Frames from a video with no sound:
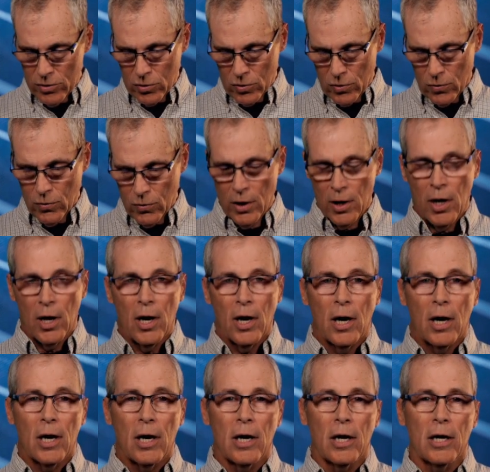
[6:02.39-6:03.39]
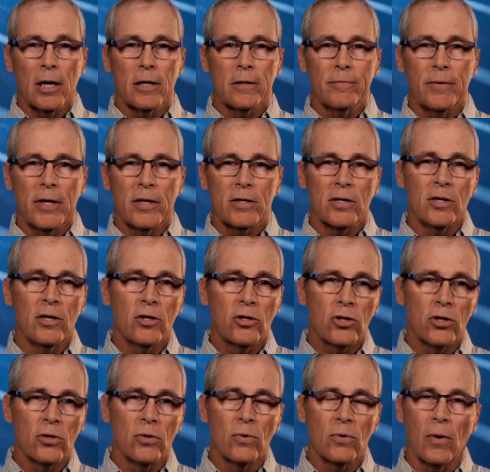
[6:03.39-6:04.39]
So it's an
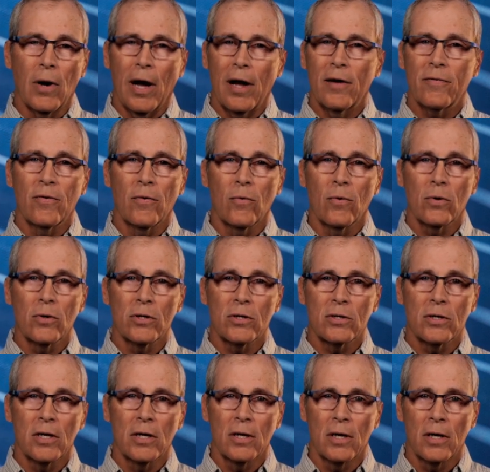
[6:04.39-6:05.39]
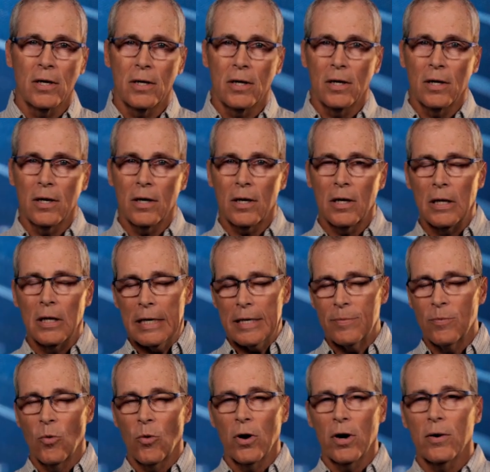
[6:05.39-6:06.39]
issue. I haven't really seen a
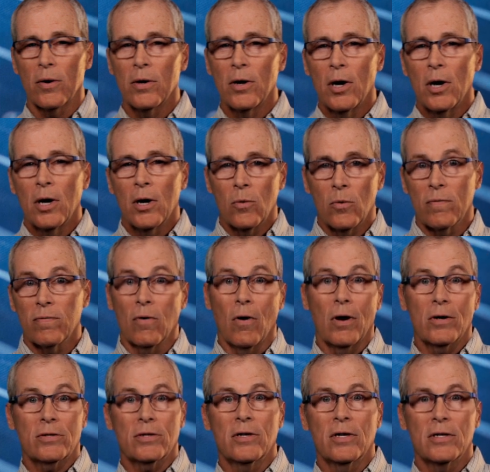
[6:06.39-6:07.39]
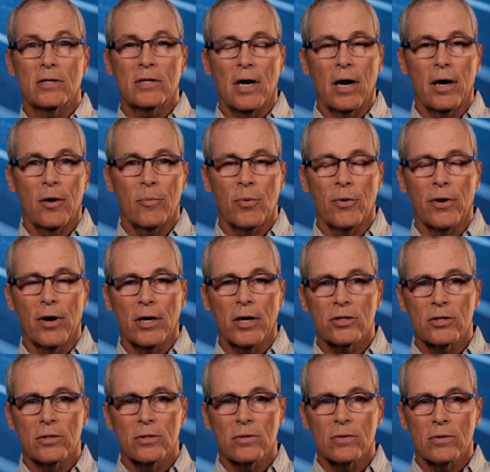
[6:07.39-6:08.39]
claim where we've lost an entire
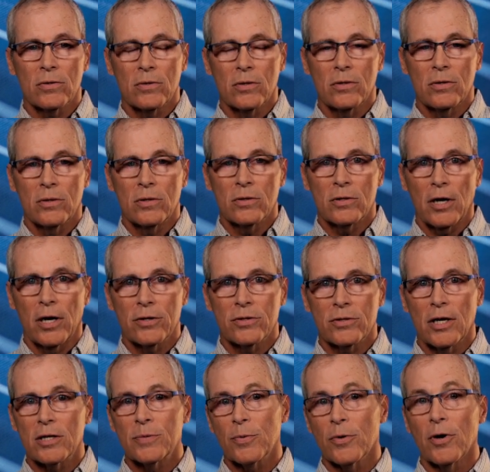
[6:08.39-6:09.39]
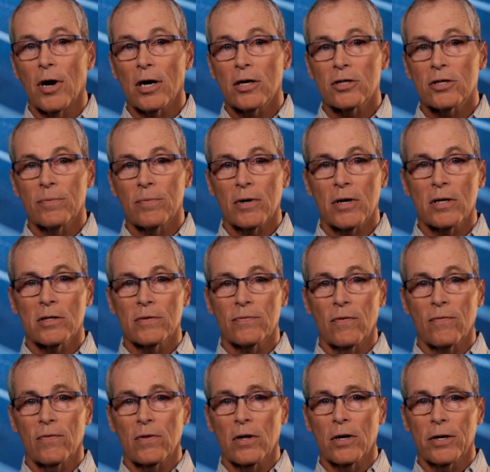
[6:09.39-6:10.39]
production or the entire site's production because
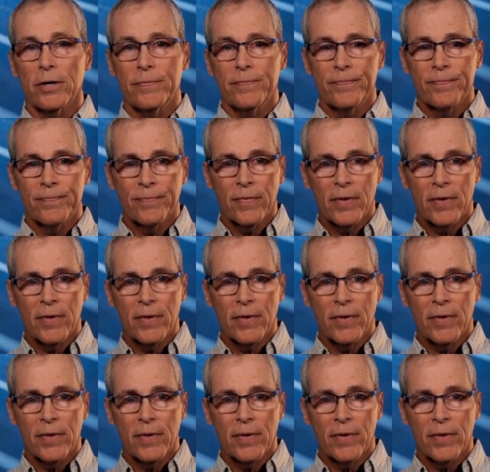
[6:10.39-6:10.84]
of a flood.